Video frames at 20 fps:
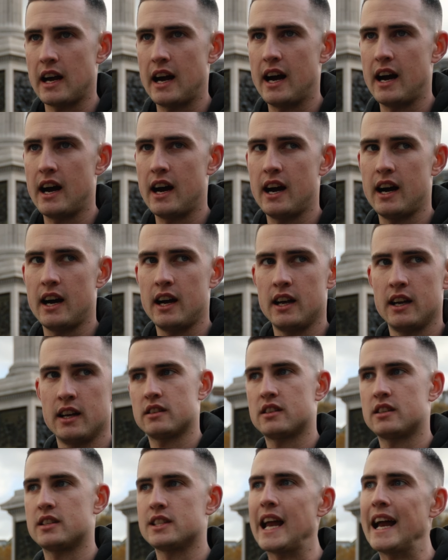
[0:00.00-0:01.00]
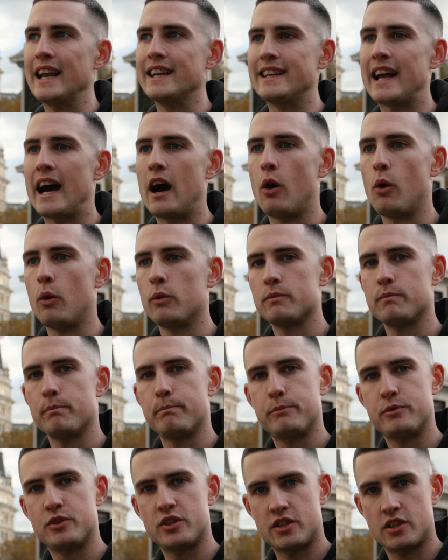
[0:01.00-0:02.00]
are standout
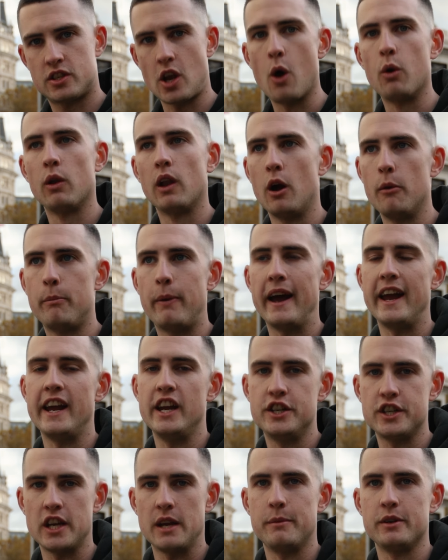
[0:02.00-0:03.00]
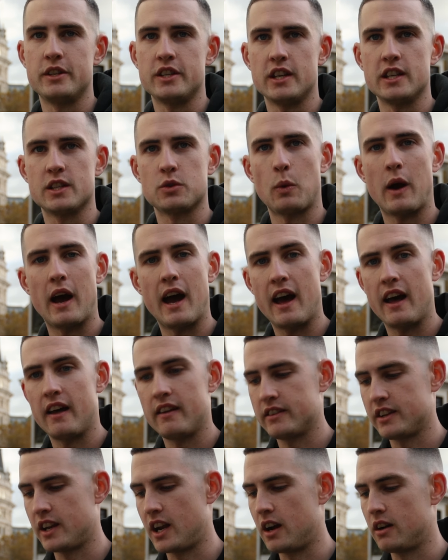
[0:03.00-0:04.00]
solo page images where,
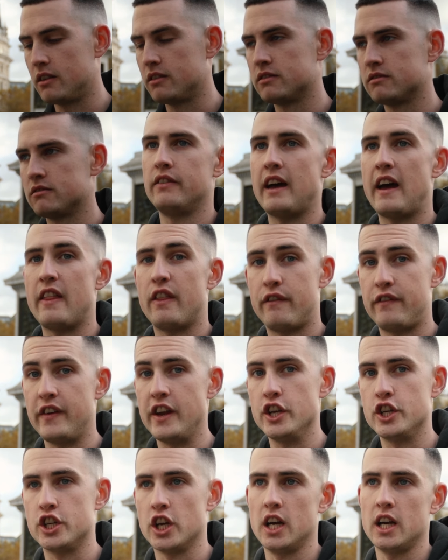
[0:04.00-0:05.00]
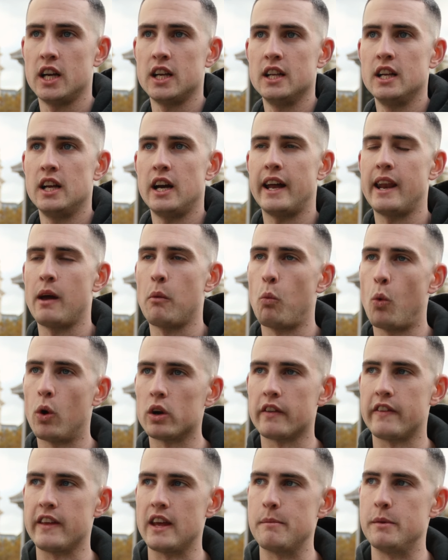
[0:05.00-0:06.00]
you know, they're the feature, and then
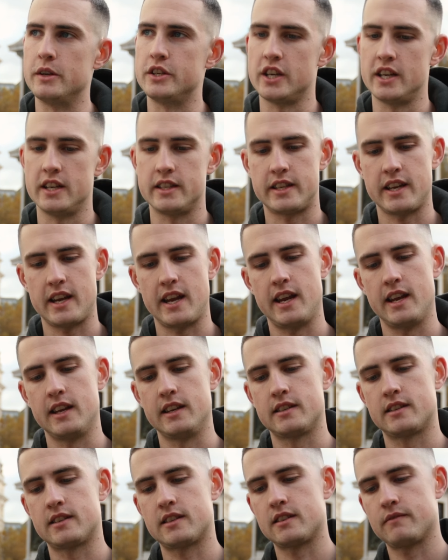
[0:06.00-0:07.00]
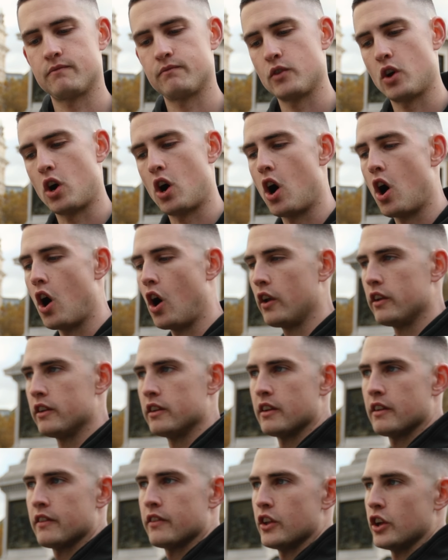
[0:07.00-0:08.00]
one of the images is
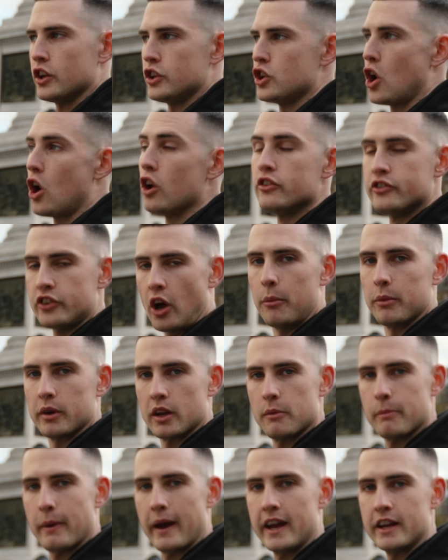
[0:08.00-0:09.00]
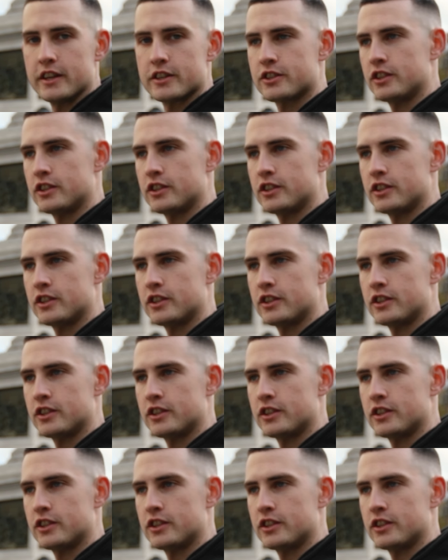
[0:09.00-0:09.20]
on the non-dominant page.